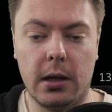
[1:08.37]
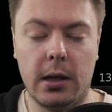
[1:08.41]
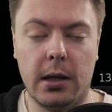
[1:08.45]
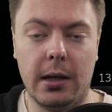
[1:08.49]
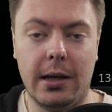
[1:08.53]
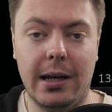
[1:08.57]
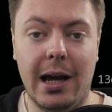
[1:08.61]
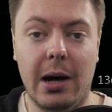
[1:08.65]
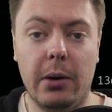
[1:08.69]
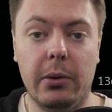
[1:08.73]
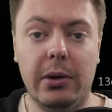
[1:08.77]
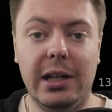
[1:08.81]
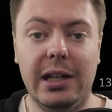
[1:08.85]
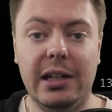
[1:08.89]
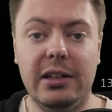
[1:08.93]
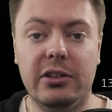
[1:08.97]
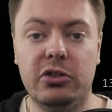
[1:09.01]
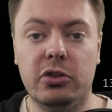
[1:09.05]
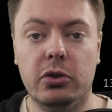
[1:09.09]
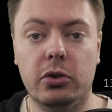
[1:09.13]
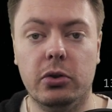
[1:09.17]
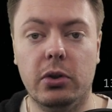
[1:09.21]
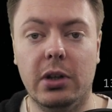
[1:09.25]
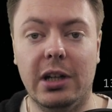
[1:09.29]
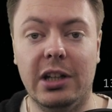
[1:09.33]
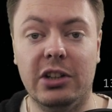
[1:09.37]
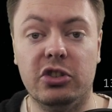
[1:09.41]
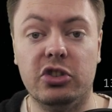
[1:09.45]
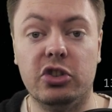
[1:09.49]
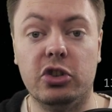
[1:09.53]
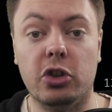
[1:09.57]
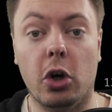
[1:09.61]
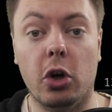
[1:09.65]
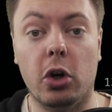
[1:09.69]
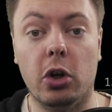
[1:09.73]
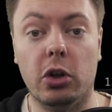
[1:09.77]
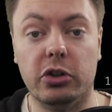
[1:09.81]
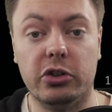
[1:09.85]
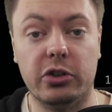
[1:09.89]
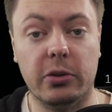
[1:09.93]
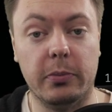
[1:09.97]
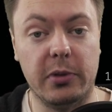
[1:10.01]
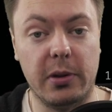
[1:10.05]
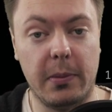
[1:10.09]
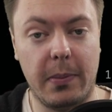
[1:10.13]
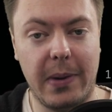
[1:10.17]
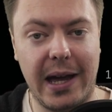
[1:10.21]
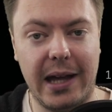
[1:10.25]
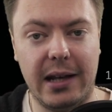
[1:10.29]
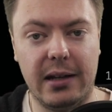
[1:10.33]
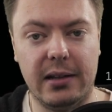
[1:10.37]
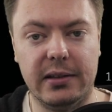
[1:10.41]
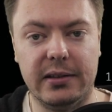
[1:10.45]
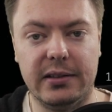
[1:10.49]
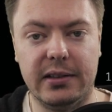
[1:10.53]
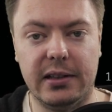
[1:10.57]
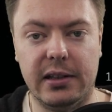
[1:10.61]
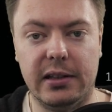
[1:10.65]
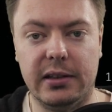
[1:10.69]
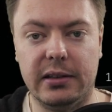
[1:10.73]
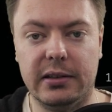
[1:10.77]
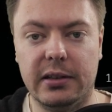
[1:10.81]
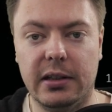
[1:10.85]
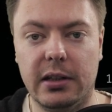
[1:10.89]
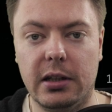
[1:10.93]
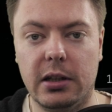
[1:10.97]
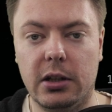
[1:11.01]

Now we need to install some dependencies.